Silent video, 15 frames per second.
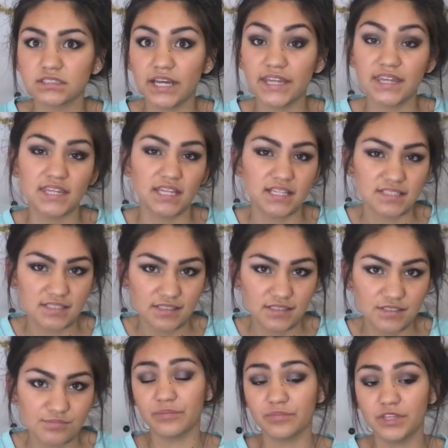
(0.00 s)
I think that's
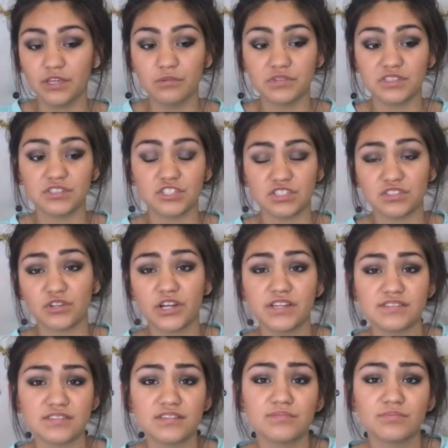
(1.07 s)
it. He was just
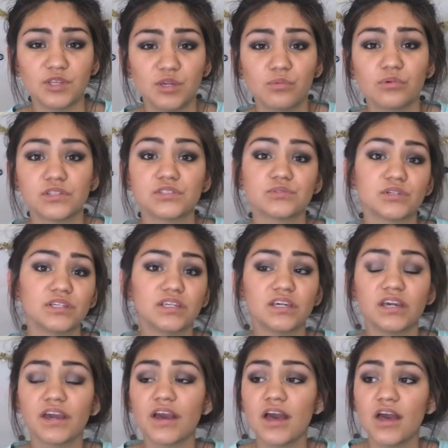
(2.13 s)
crazy. He was
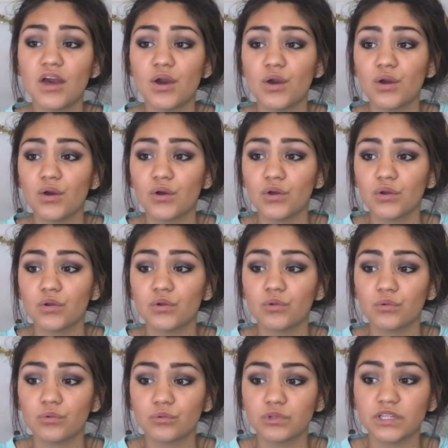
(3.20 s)
really,
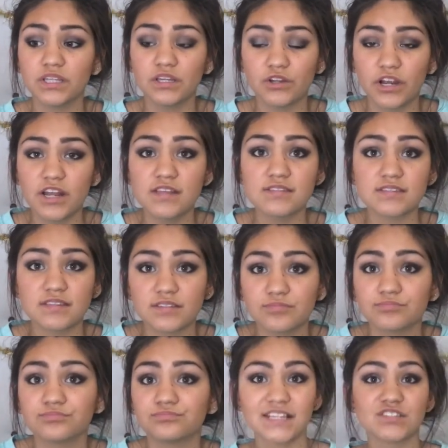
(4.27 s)
really crazy.
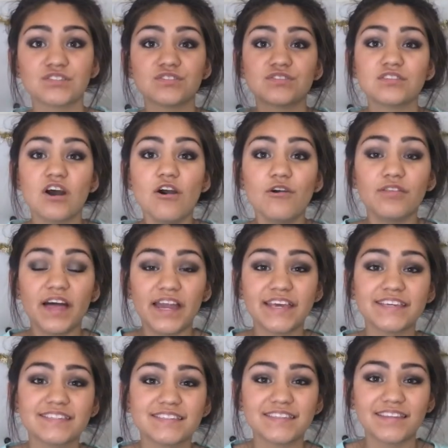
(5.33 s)
So that
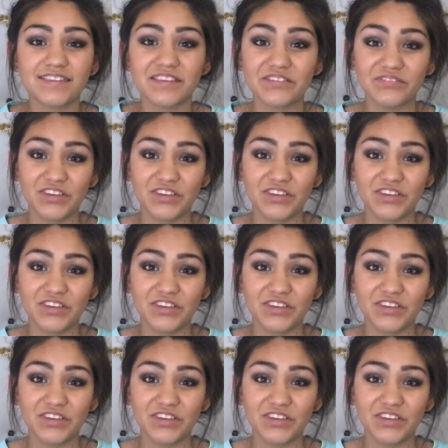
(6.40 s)
is the